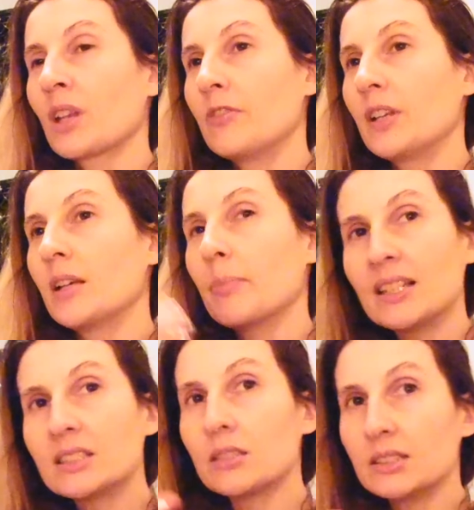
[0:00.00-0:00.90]
feeling
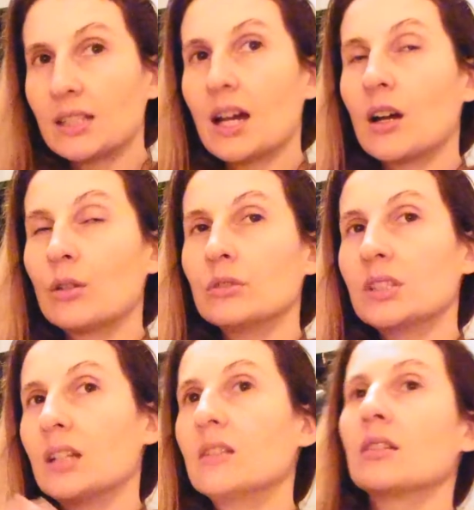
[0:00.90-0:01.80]
mentally down,
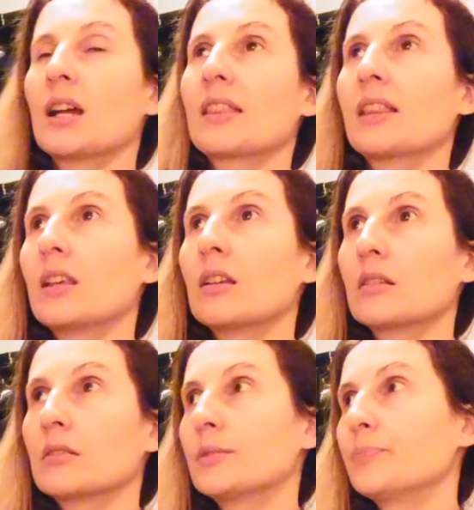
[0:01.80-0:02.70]
then I think,
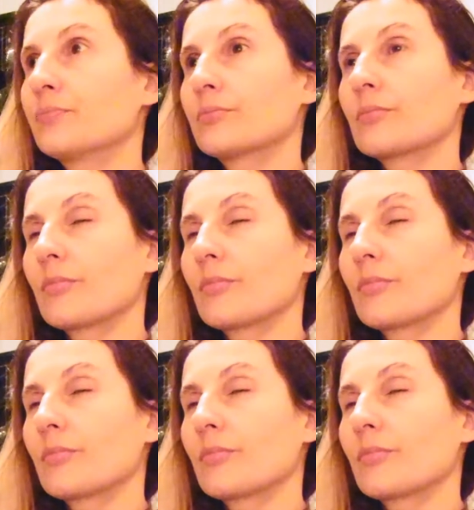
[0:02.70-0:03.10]
um,